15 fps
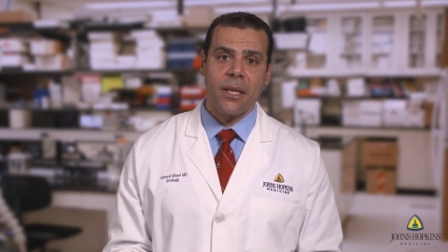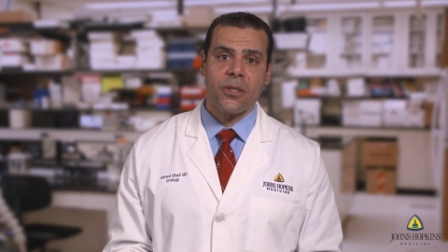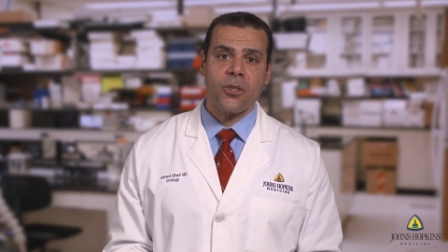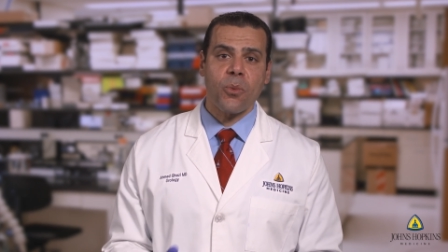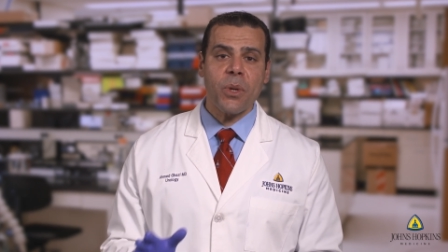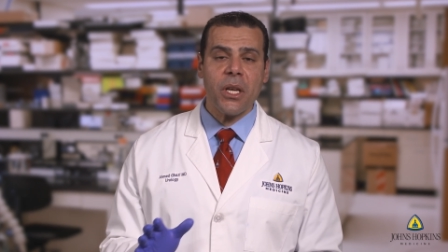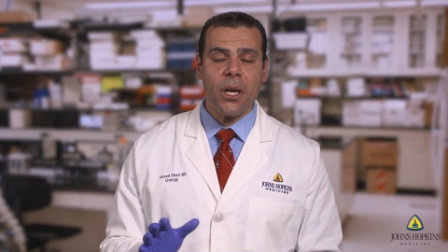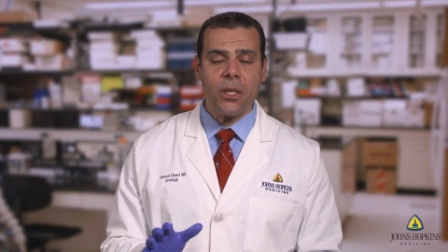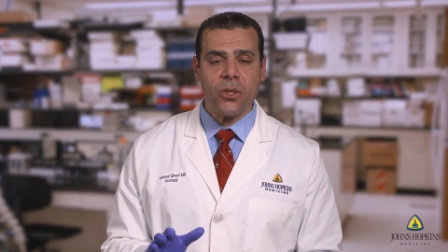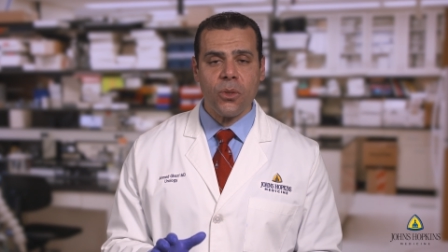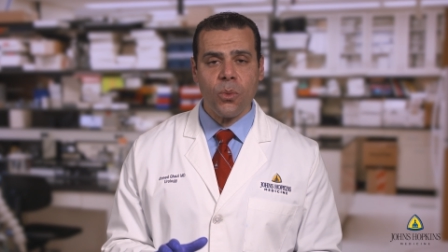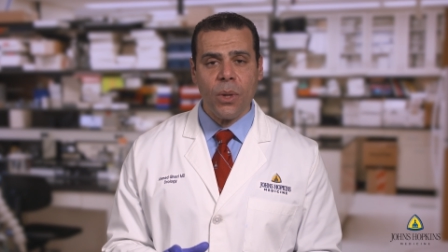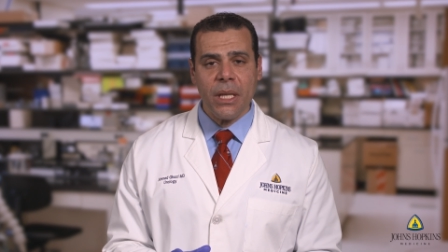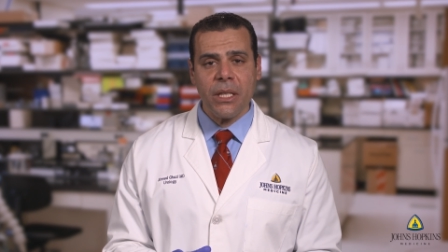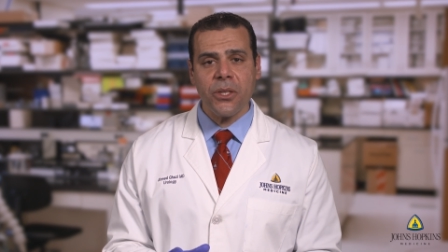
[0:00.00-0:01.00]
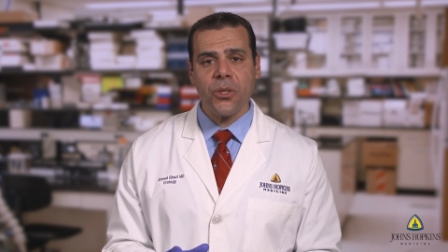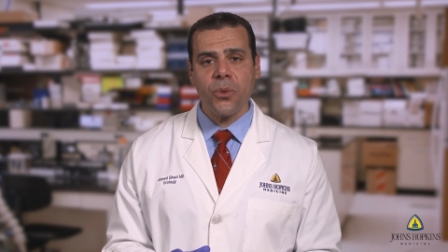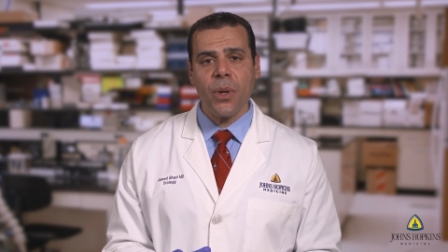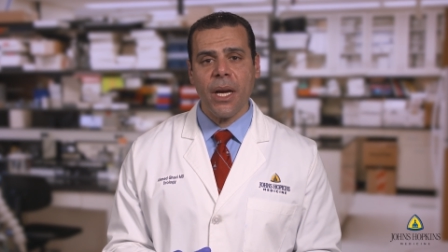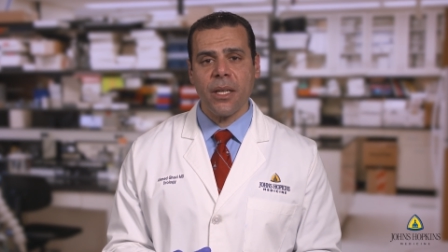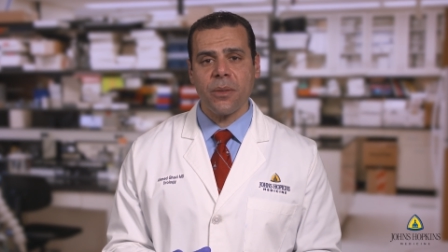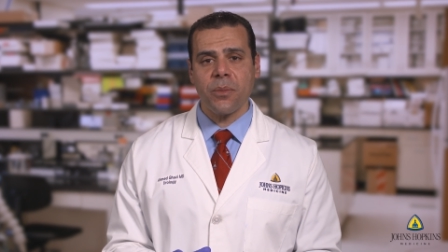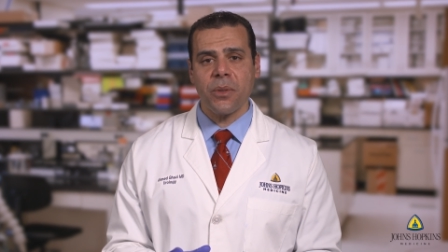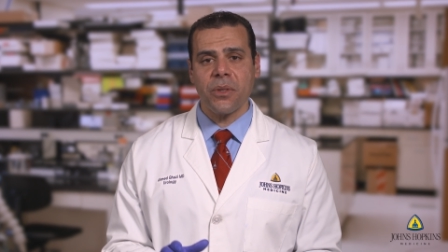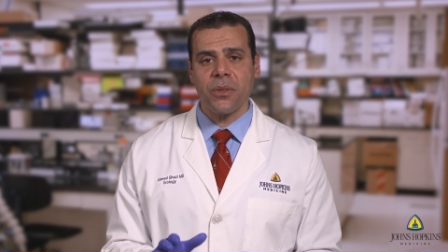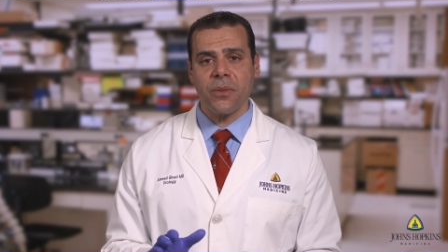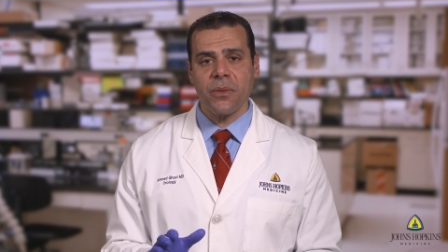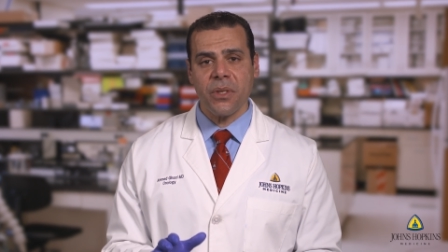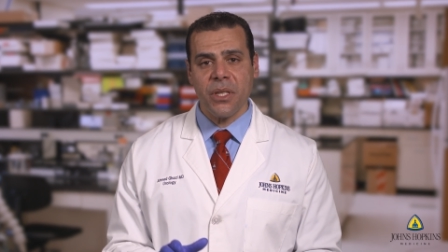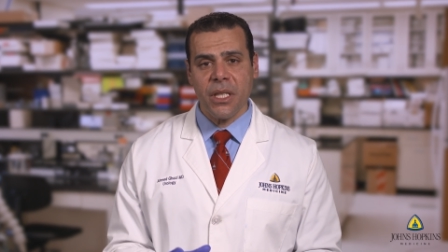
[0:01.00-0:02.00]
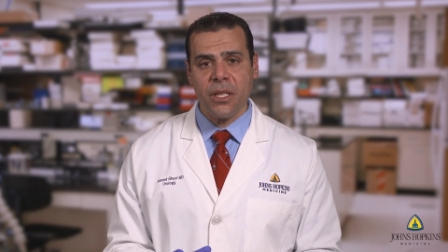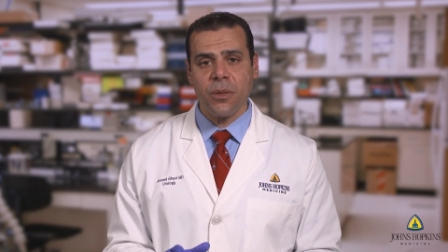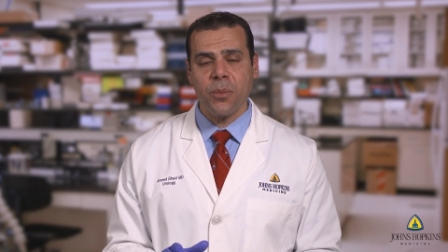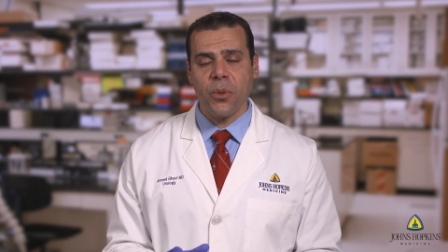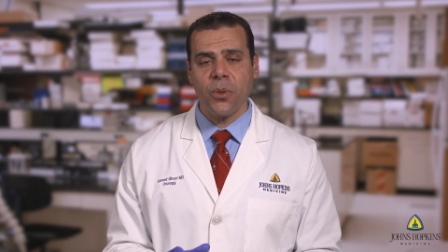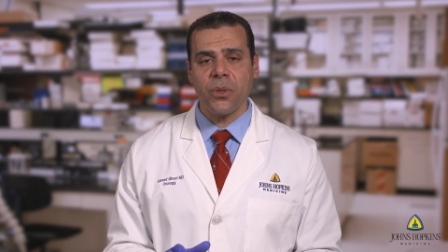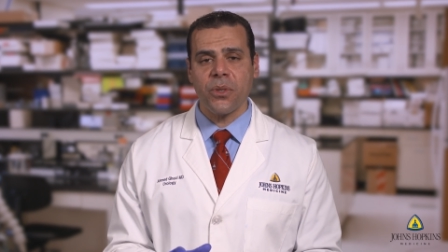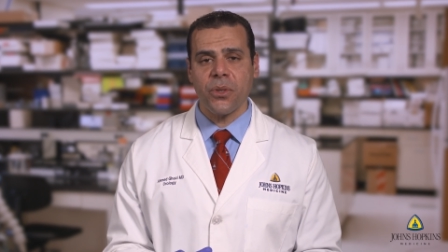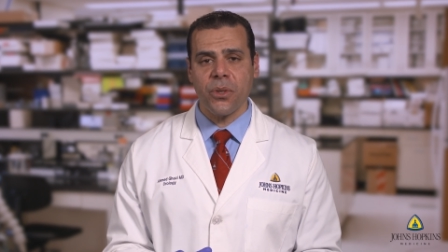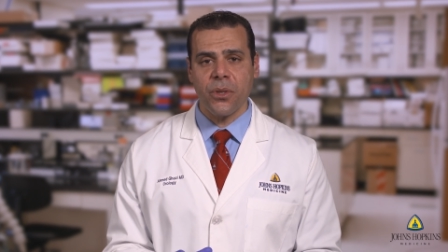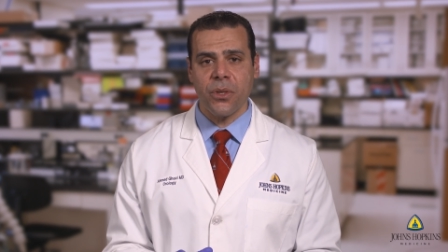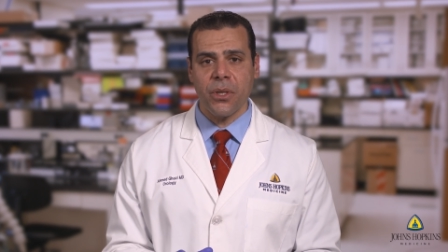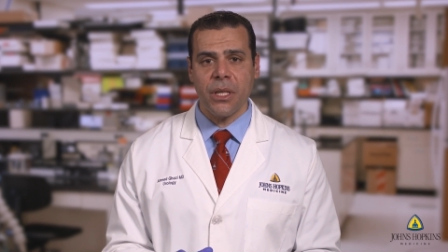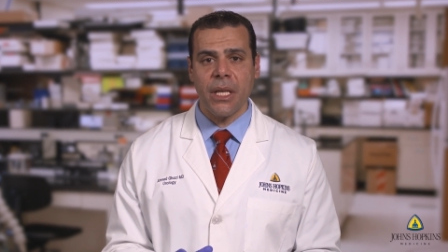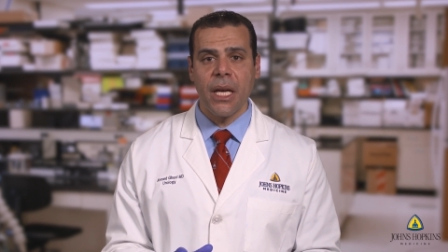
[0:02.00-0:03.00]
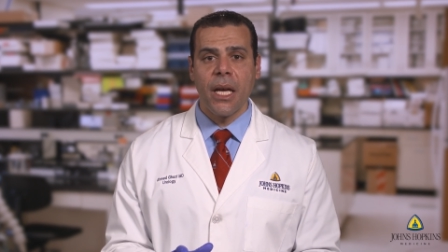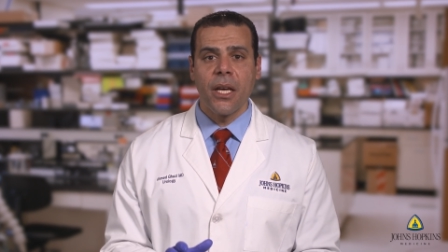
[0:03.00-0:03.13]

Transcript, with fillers: So we got 22 experts from single port surgery